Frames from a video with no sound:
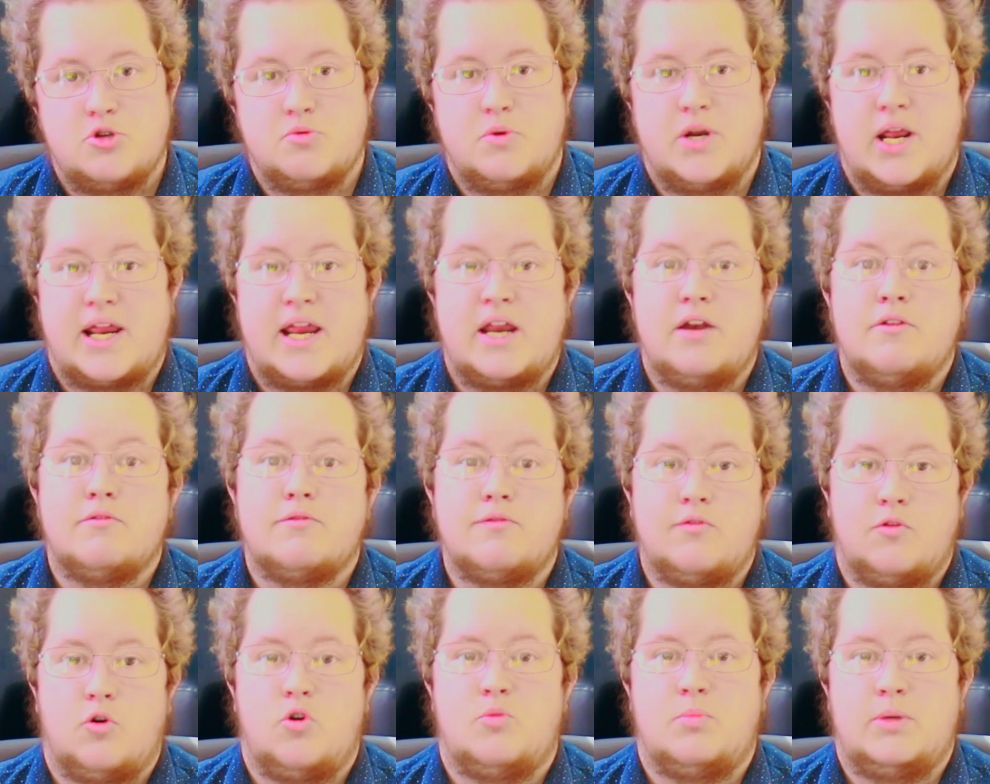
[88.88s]
do an
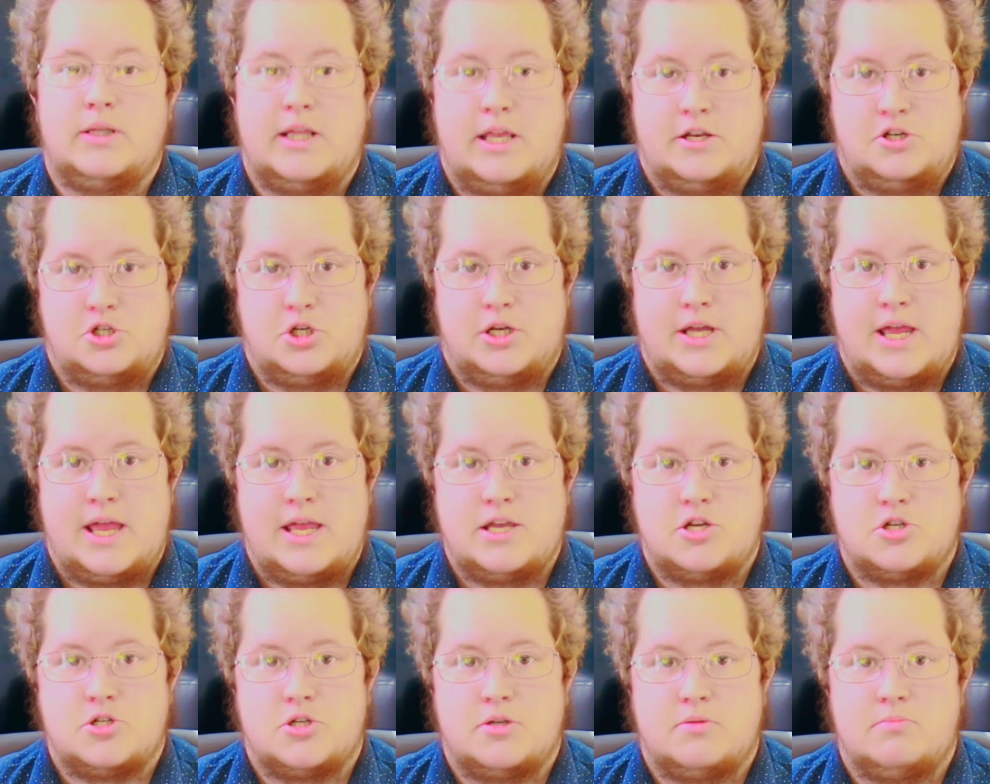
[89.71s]
informal
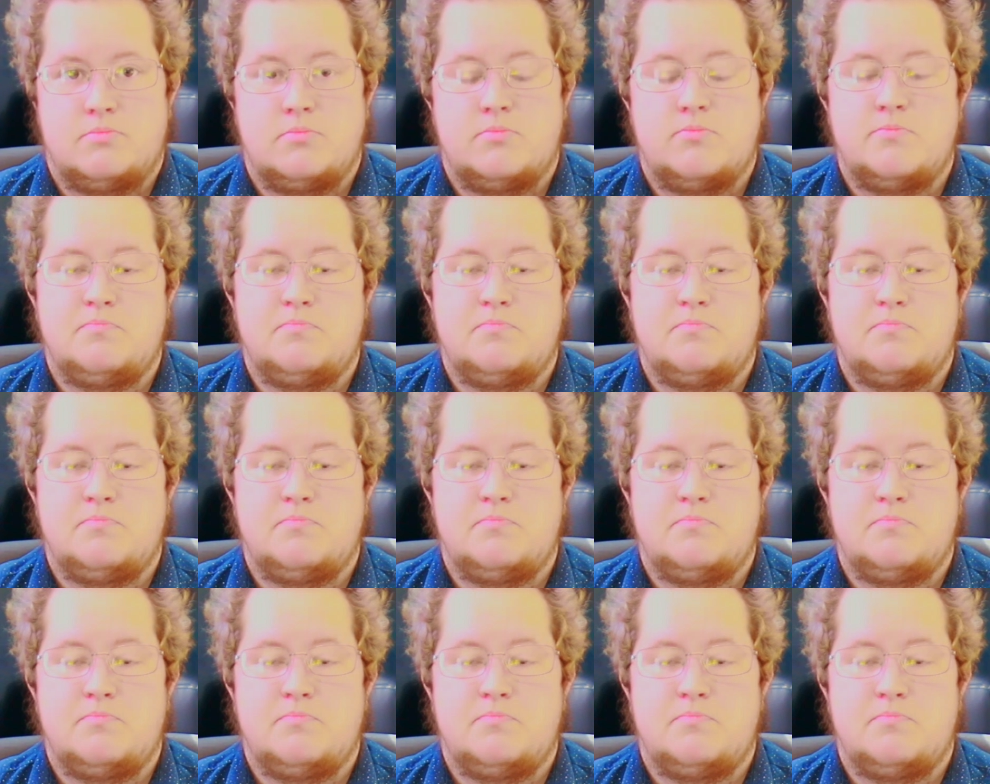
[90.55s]
education,